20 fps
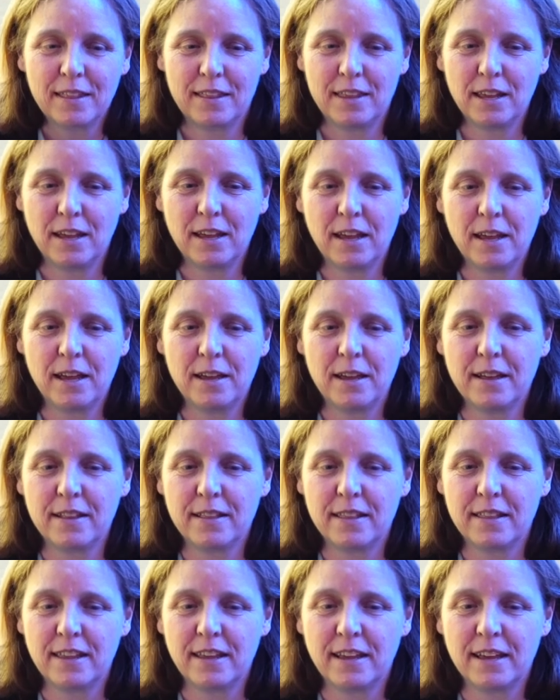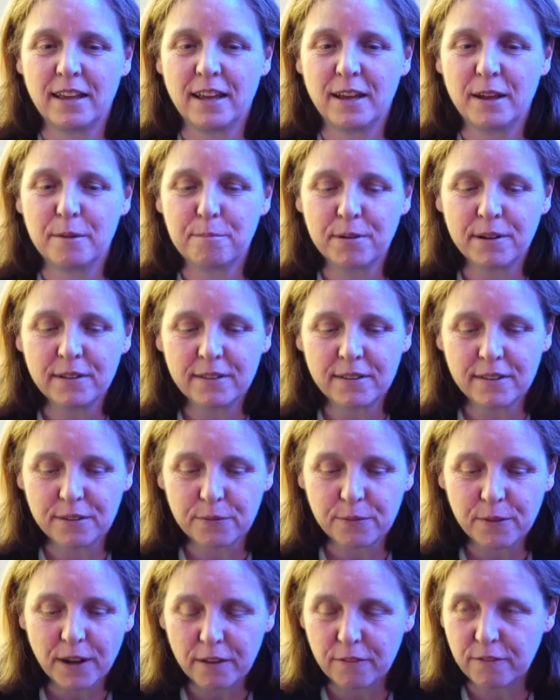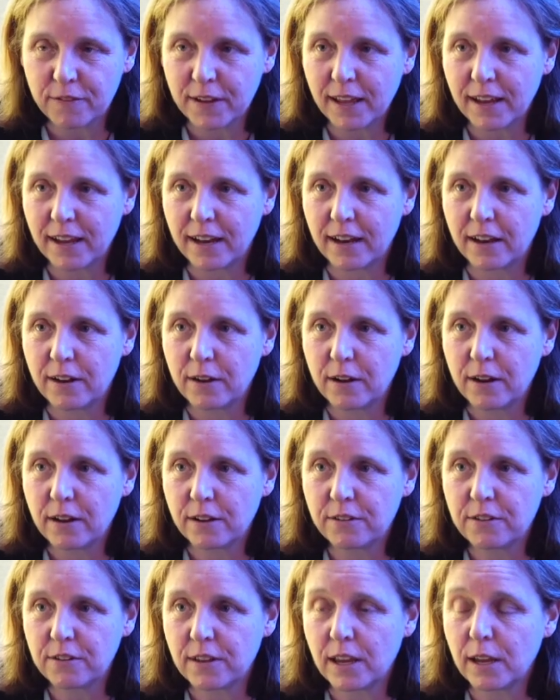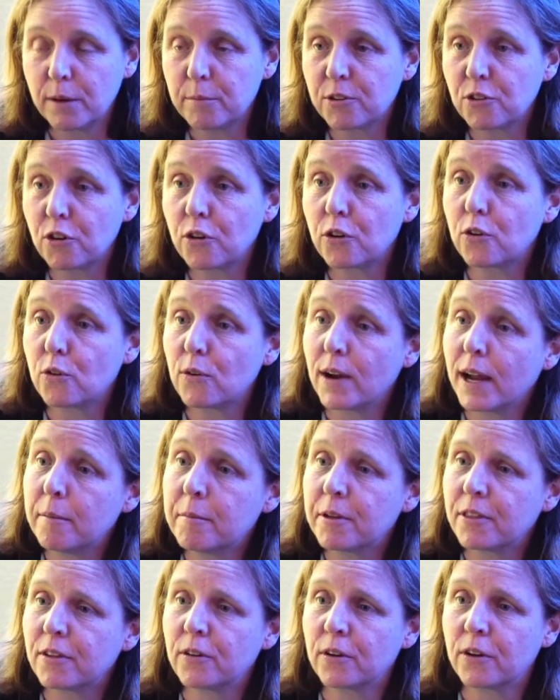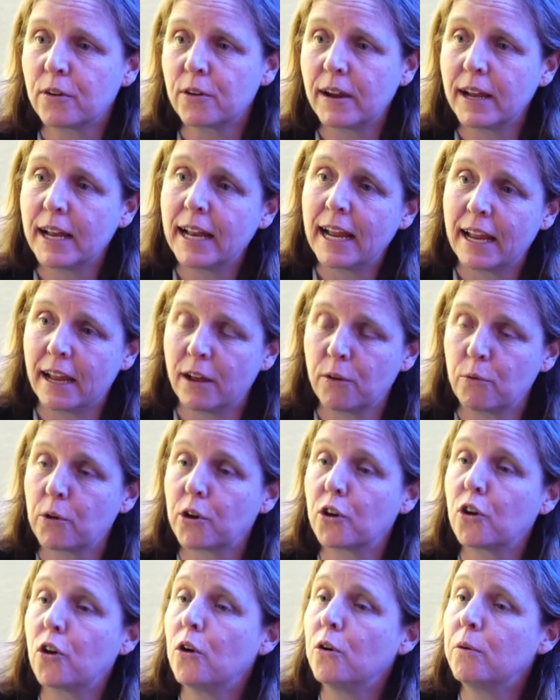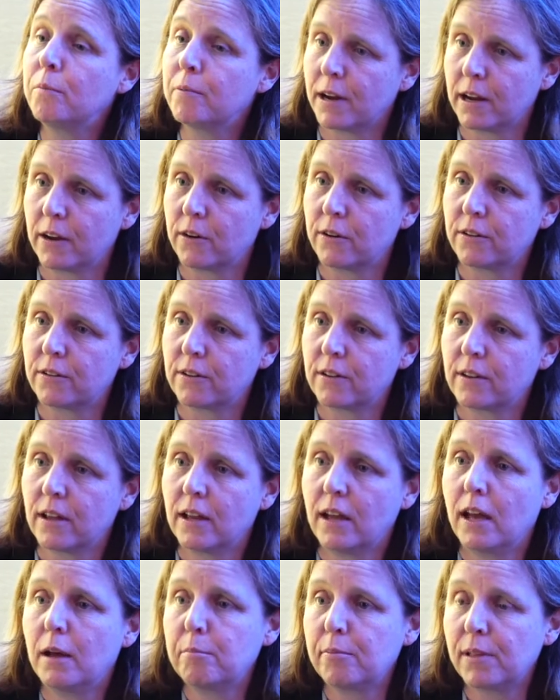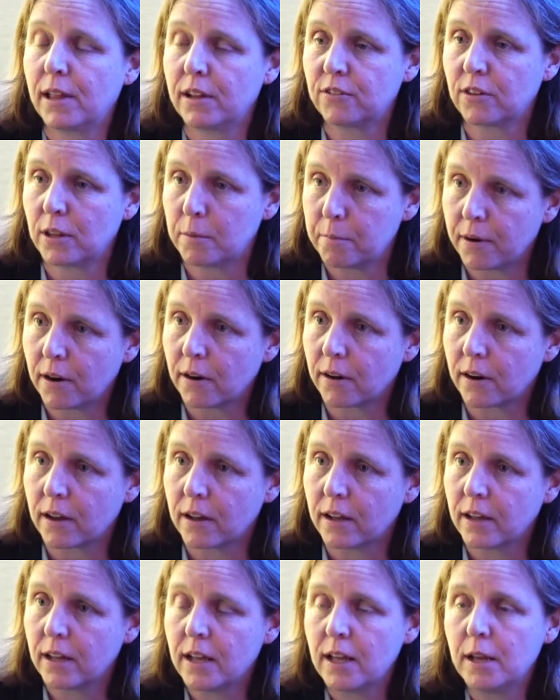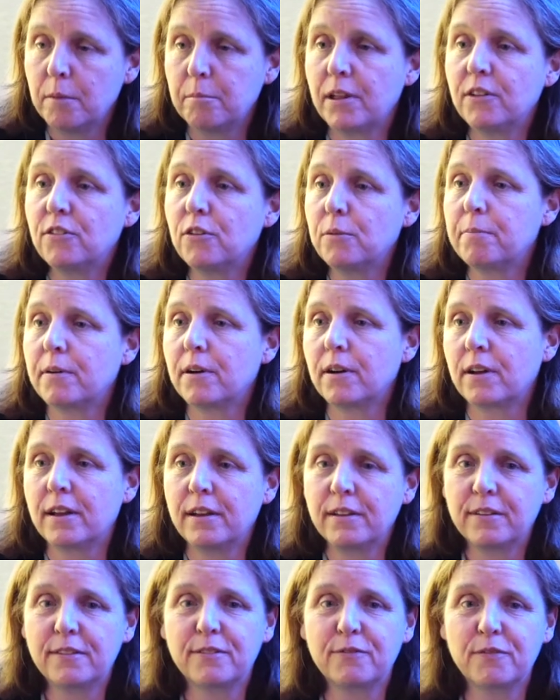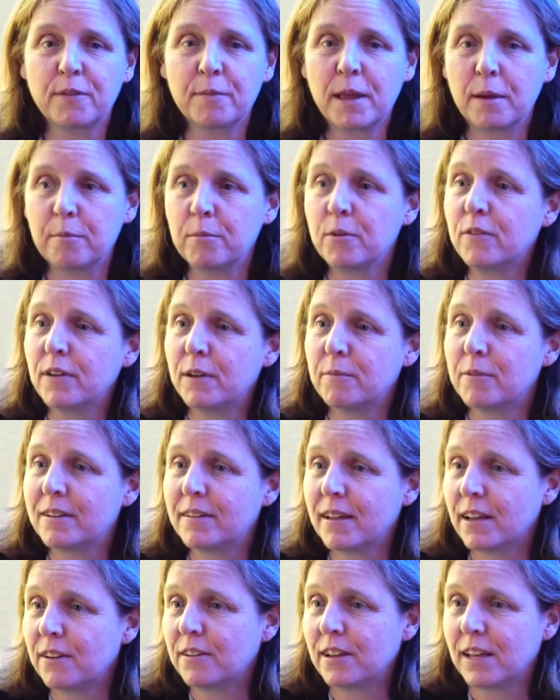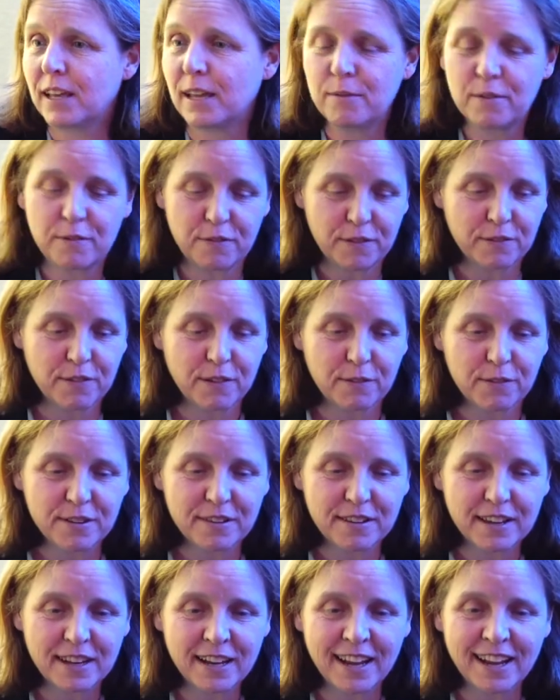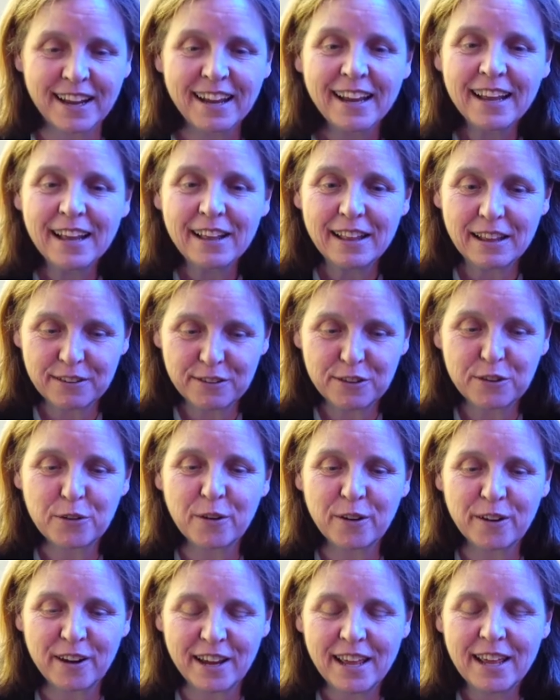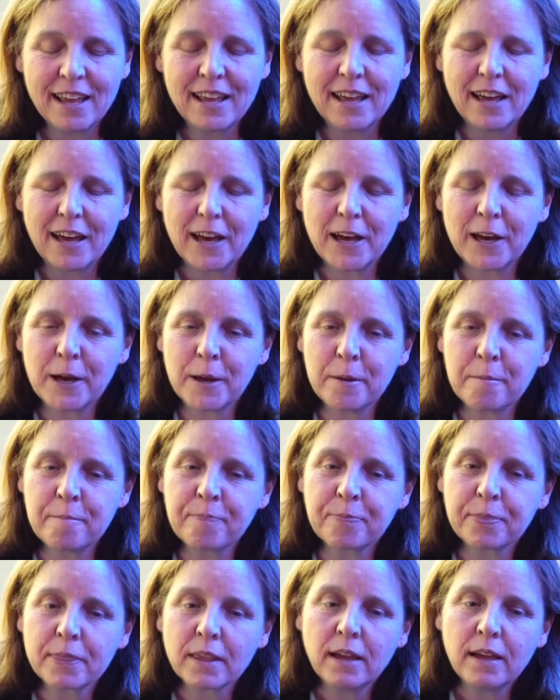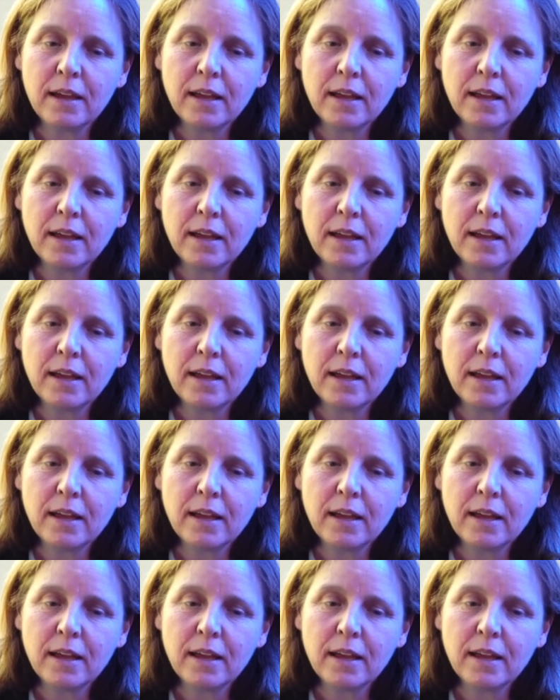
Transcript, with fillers: the, the prince's wife, Kate, Duchess Cambridge, her grandmother and great aunt were code breakers at Bletchley Park. Bletchley Park is from that movie wow. Imitation Game, if you've ever seen it, yeah. a story. Um,